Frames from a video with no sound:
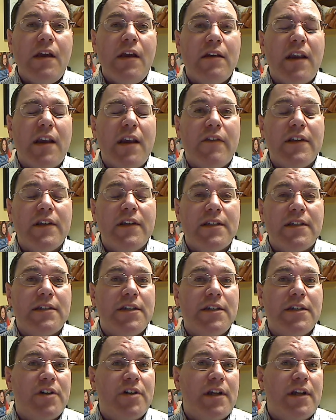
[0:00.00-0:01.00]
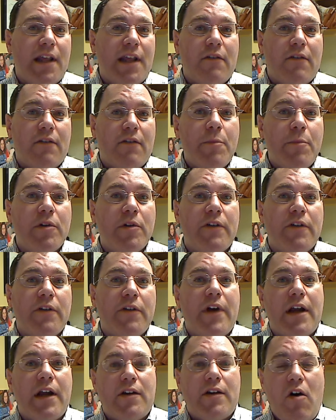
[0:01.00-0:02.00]
Now, this decision has had a ripple
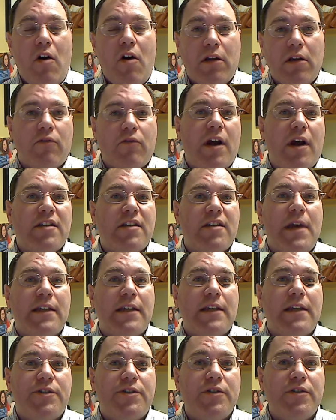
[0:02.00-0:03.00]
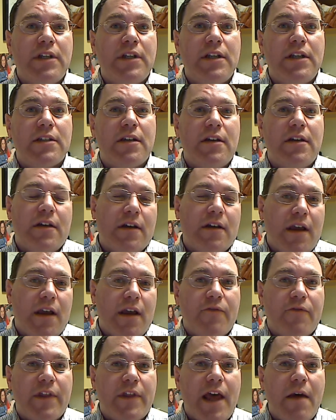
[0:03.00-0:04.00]
effect all across Massachusetts,
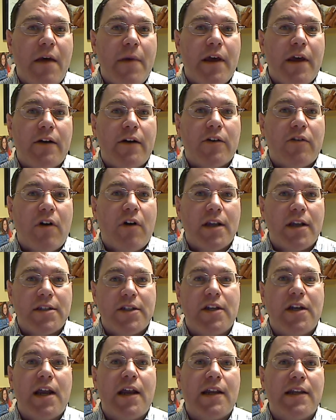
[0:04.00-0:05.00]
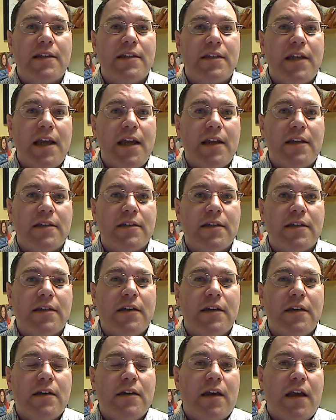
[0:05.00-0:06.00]
and for that matter, across the United States.
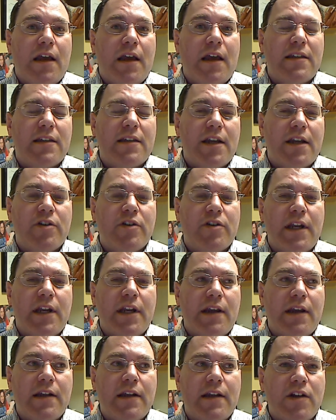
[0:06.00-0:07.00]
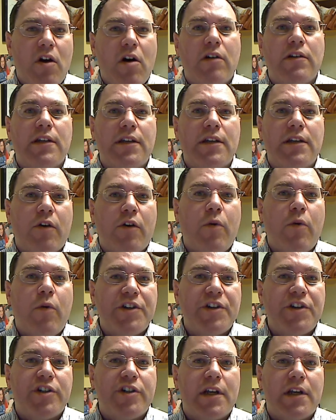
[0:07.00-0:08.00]
And essentially, it has called into
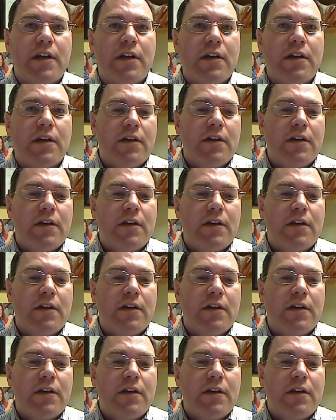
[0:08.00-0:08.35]
question